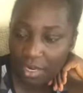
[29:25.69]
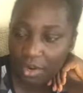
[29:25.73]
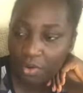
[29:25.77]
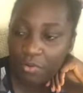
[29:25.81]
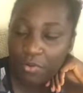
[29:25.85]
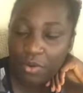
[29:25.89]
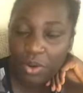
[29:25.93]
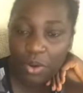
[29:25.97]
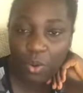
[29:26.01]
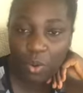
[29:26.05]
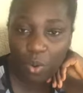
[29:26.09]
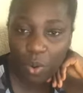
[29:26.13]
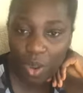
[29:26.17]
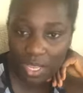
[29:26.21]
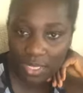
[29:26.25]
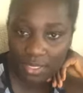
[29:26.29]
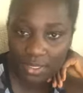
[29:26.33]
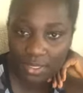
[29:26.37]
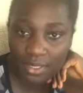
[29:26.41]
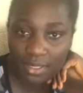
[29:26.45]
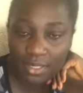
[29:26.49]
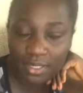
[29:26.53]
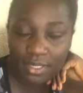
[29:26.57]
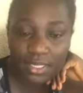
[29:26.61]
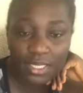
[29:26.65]

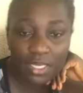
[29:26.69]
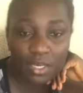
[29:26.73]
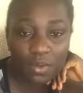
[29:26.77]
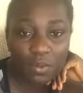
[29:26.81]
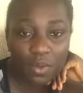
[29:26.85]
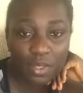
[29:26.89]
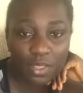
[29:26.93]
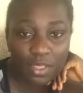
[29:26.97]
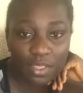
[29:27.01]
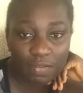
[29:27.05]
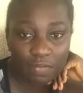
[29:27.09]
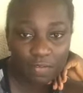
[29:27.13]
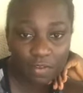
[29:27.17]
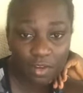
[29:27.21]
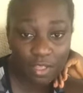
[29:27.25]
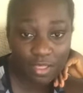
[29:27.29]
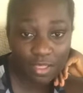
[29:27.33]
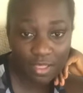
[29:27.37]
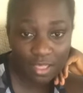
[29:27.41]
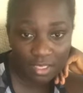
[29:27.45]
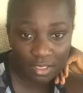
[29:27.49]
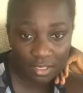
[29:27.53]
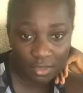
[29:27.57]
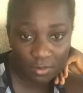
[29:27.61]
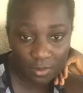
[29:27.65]
Request to see what they've done
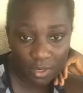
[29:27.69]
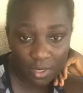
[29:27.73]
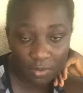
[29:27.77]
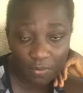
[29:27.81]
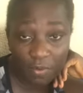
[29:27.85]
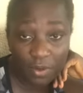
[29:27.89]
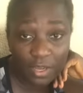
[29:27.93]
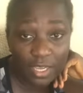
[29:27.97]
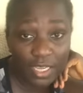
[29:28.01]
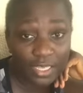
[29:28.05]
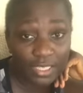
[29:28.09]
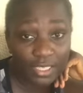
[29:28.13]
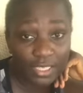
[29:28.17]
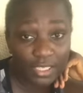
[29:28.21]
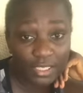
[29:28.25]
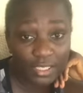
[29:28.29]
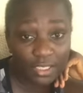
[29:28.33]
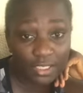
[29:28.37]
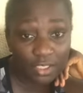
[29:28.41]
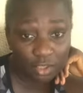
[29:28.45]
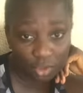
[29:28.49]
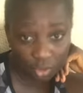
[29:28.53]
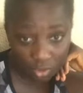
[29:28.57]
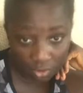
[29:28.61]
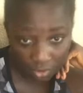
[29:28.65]
this week for English
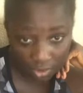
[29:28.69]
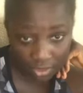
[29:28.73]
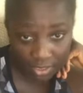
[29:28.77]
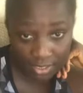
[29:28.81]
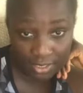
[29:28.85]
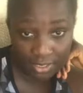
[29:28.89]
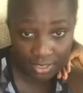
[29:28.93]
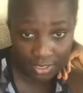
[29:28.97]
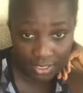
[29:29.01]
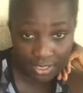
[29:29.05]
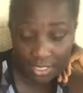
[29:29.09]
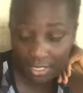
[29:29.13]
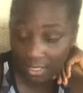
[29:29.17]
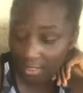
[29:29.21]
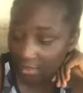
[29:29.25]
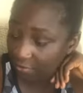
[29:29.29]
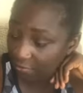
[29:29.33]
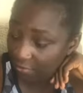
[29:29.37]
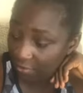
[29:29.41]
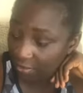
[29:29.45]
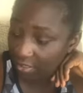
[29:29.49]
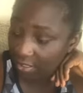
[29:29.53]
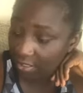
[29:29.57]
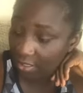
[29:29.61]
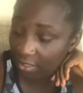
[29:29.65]
so you can see it
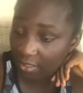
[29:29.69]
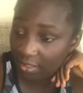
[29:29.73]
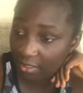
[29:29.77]
physically.